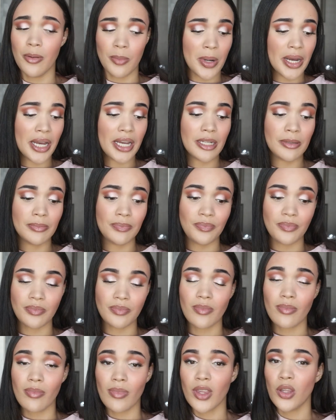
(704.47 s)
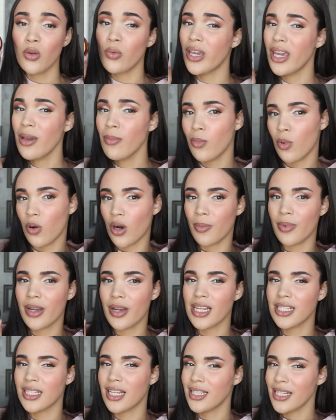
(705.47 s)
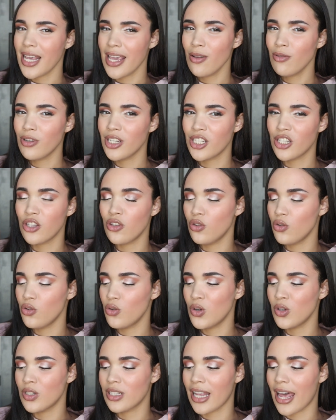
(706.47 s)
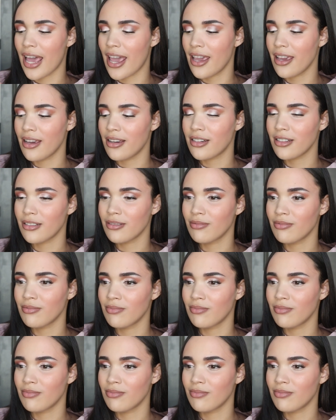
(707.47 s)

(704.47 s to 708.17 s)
But you get more because let's say you just use like